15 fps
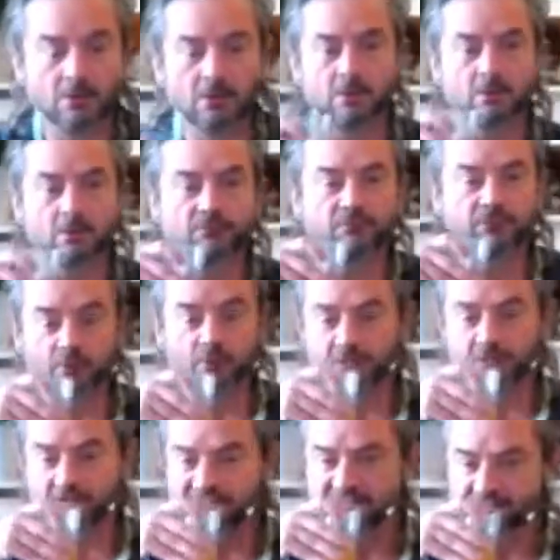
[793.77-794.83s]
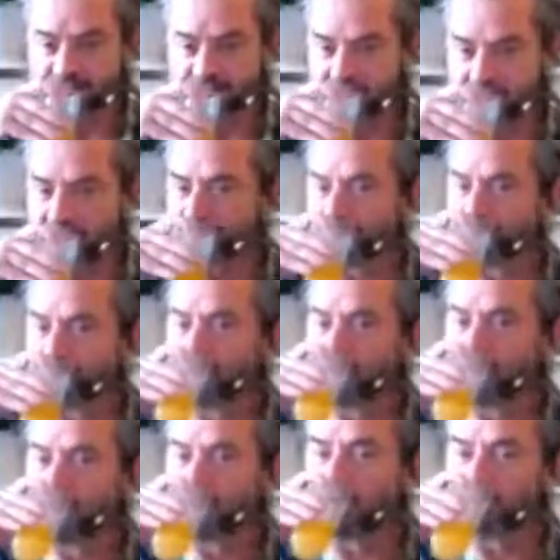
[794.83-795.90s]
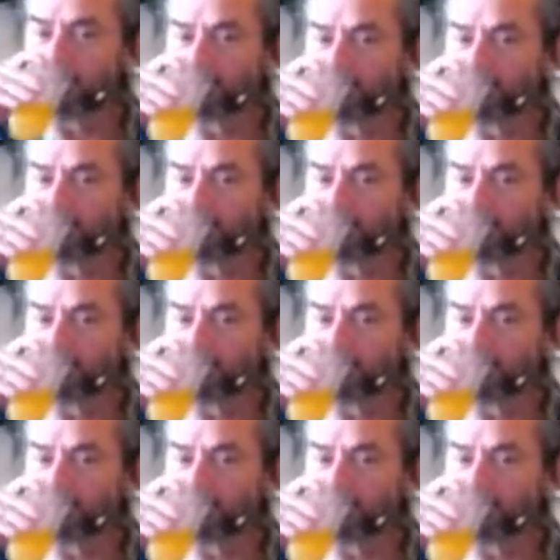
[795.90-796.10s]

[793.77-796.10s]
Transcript: feel things differently. Um,